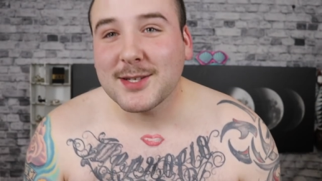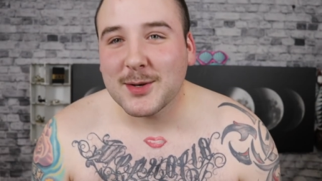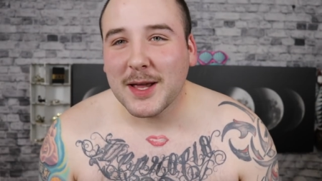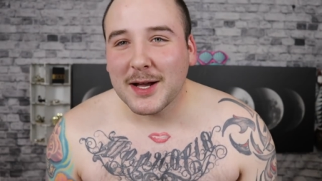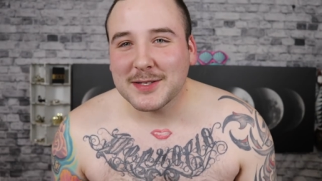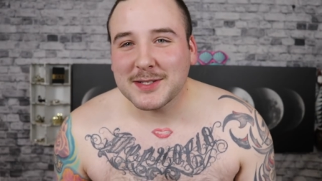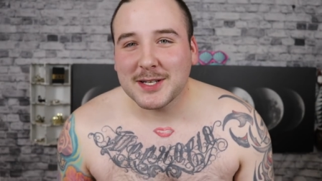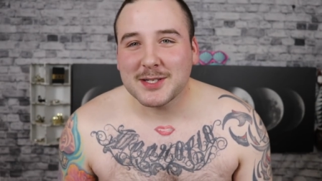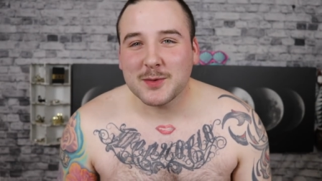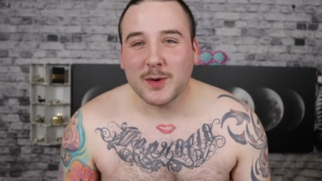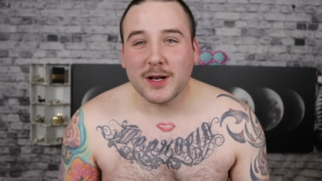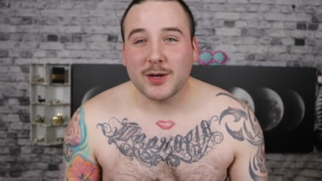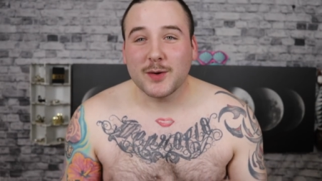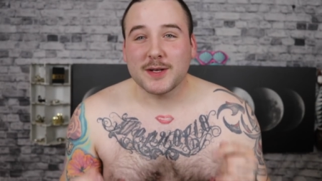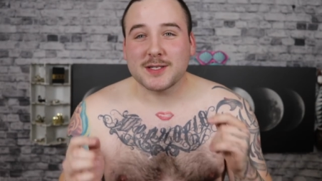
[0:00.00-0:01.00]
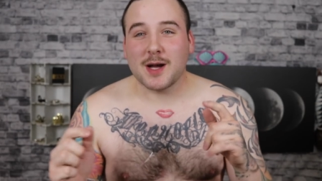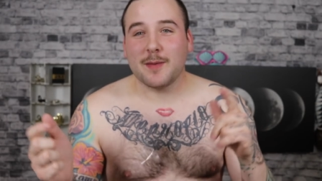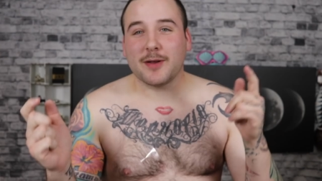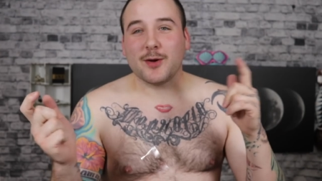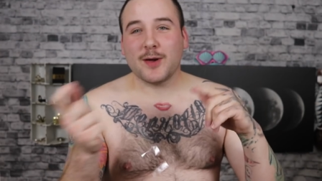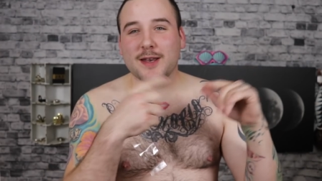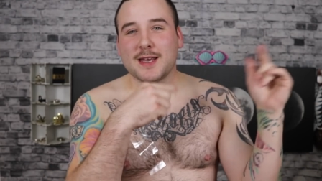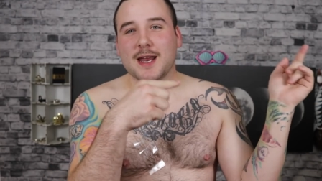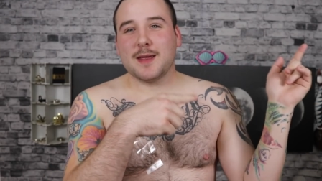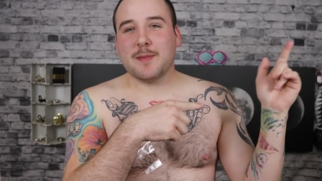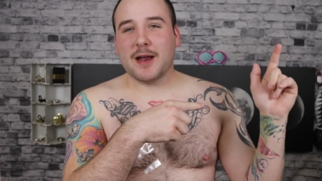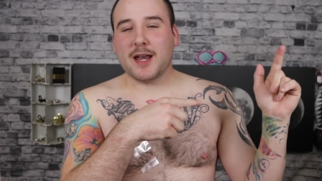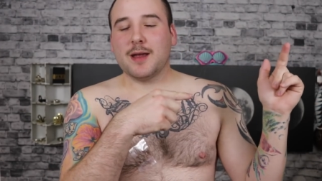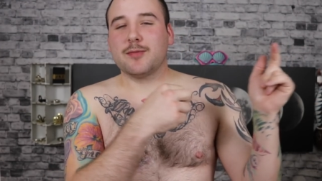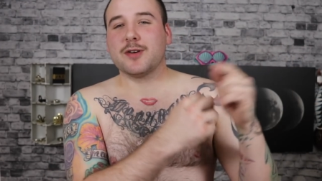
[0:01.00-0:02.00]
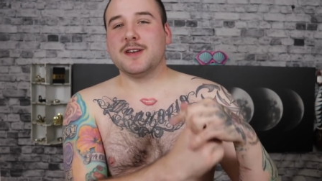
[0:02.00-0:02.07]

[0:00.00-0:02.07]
So Kelsey doesn't want to do it, so I'm gonna go get Danny, my neighbor.